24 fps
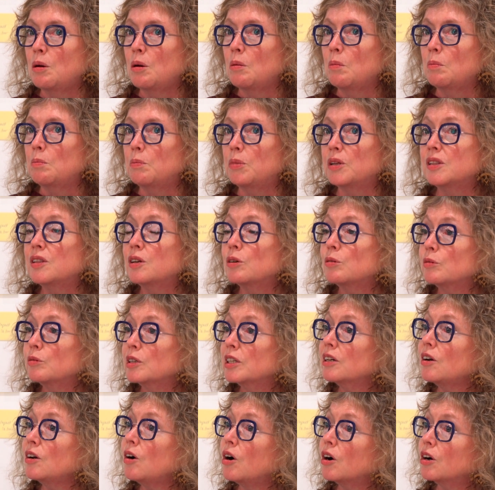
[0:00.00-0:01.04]
But they're
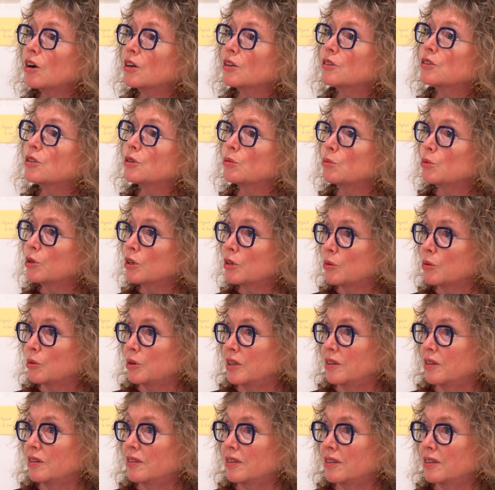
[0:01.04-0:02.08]
really hard to work
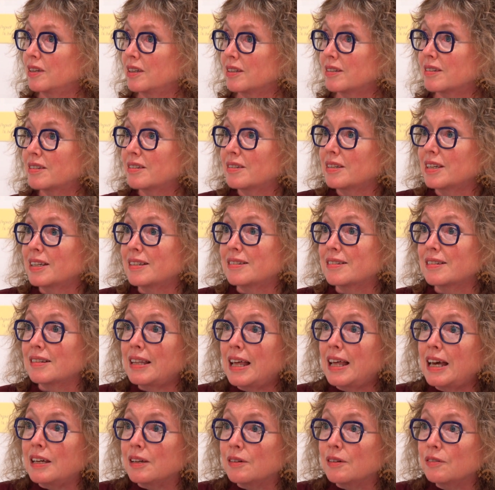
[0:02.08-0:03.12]
with. It's
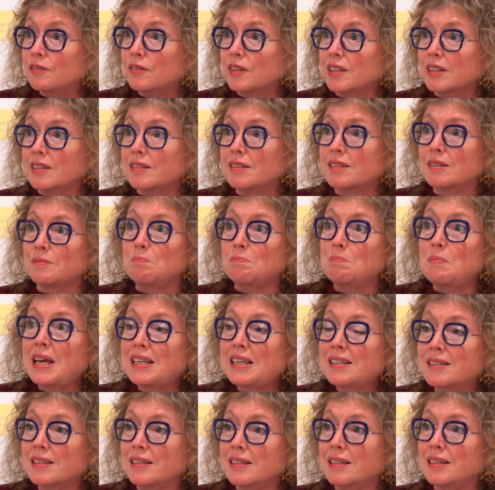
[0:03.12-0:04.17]
life, it's
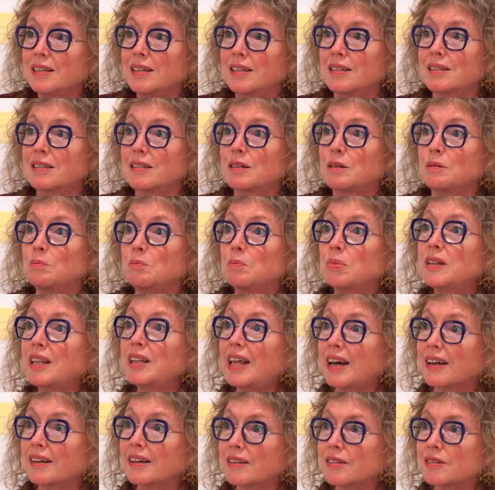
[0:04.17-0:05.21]
messy, it's
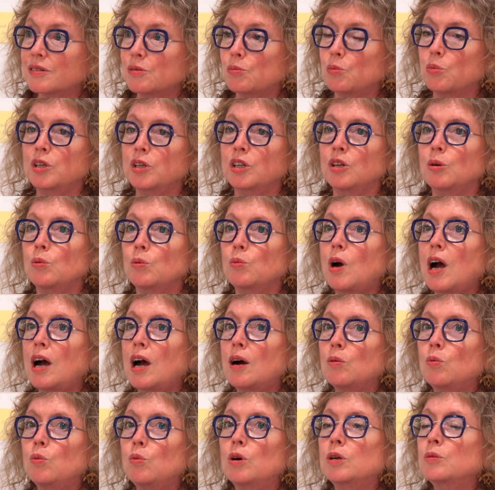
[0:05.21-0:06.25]
complex. You know,
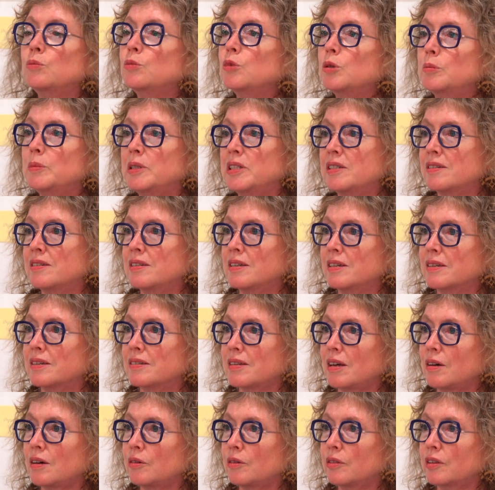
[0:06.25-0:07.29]
how one woman seeks
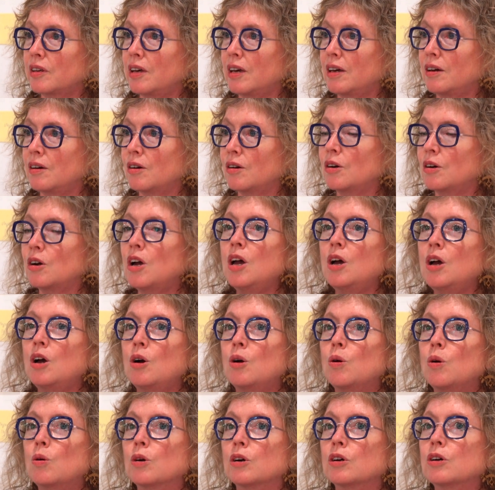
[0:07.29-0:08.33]
health care
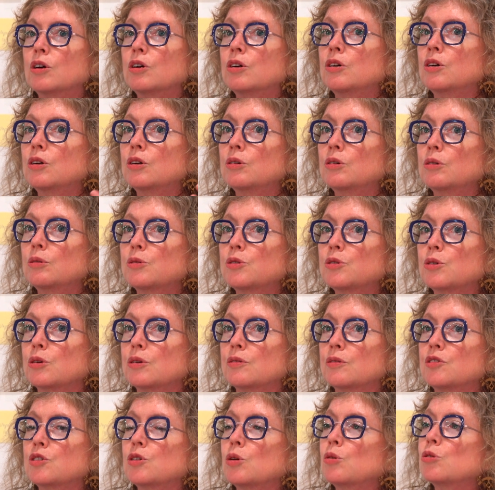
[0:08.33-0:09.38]
or her sort
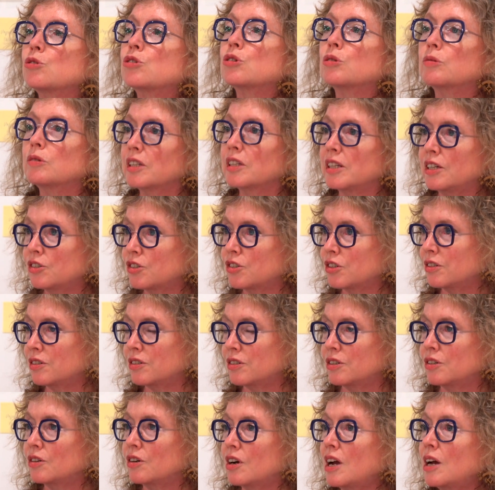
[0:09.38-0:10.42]
of social relations
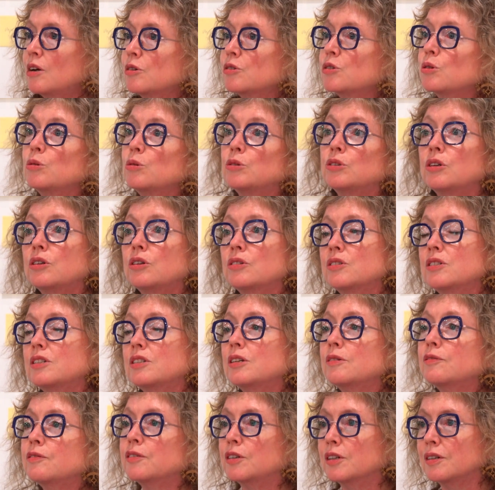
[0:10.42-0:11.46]
in her household are
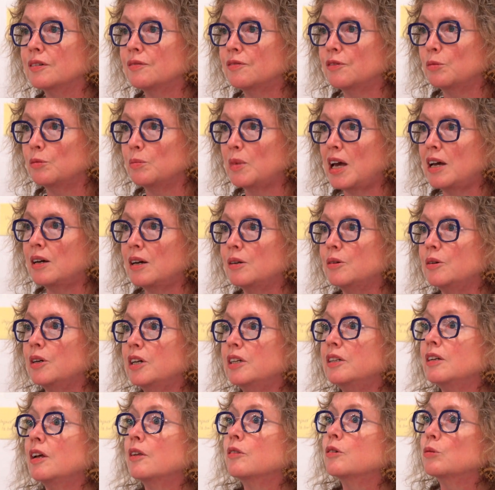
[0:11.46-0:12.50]
different from how
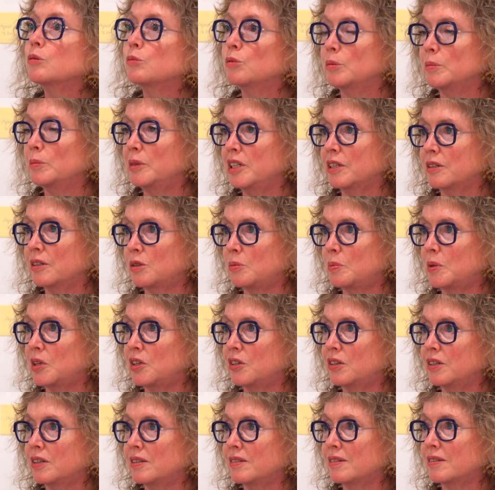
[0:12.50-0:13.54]
another woman
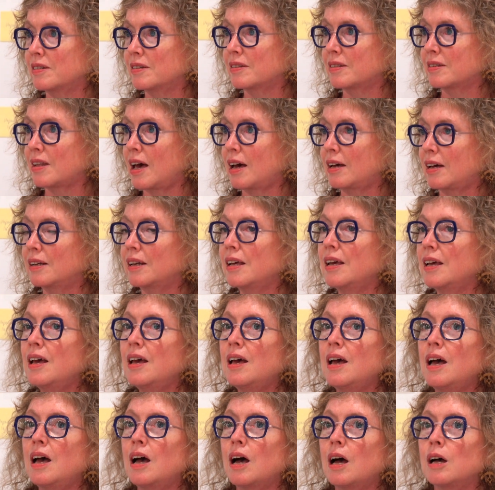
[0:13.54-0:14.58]
experiences that.
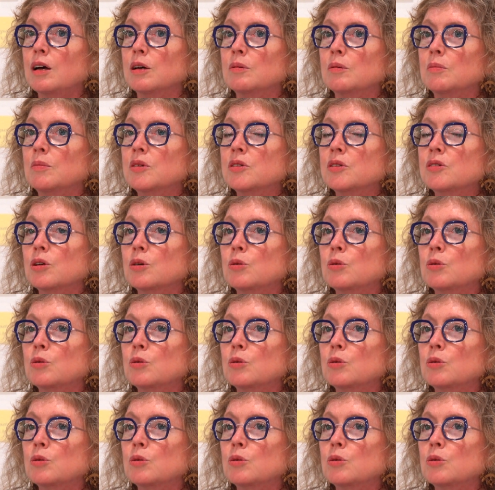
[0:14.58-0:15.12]
So